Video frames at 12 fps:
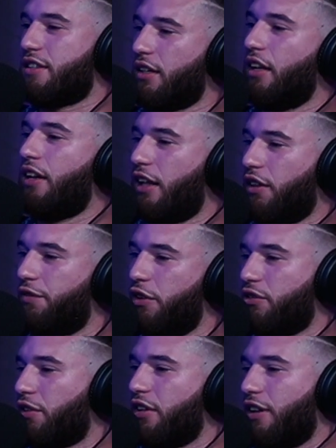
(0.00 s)
consistently like the
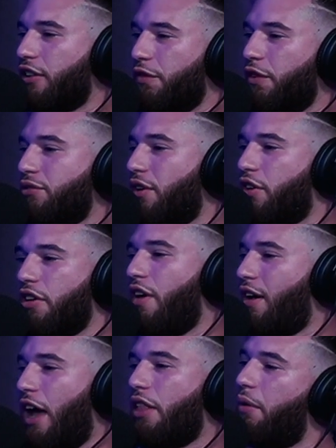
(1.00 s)
first, because like the first round could
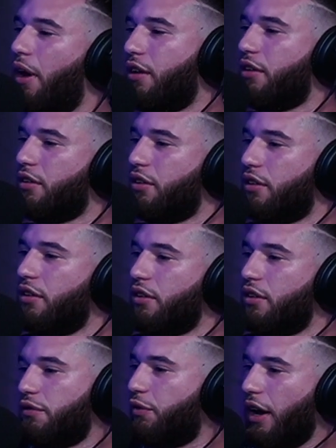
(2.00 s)
have gone either way.
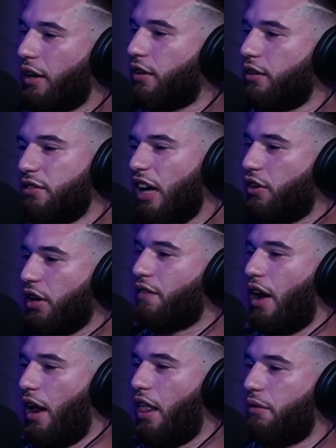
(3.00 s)
Yeah, frankly, it
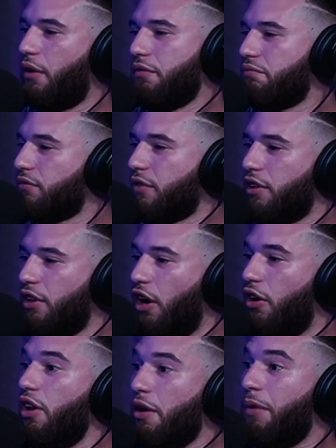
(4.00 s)
could have gone. Hundred percent.
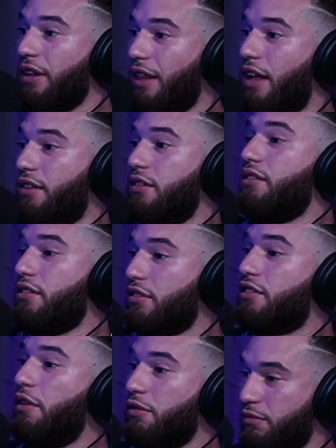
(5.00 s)
You know, but then
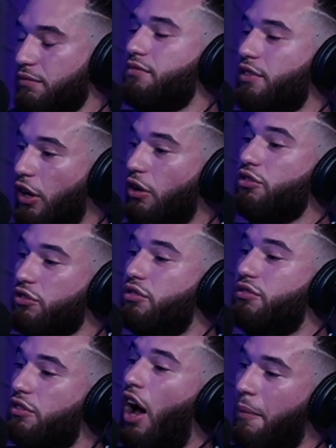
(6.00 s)
to you know
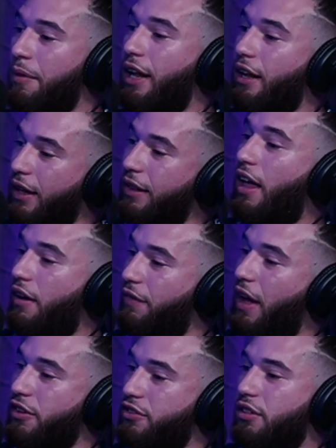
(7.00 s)
dominate in
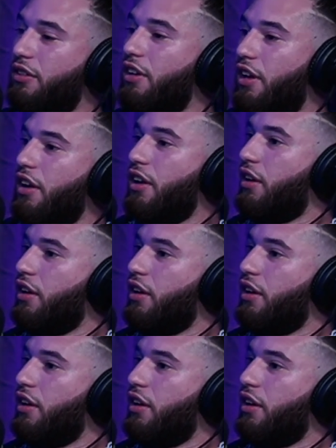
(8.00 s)
that fashion,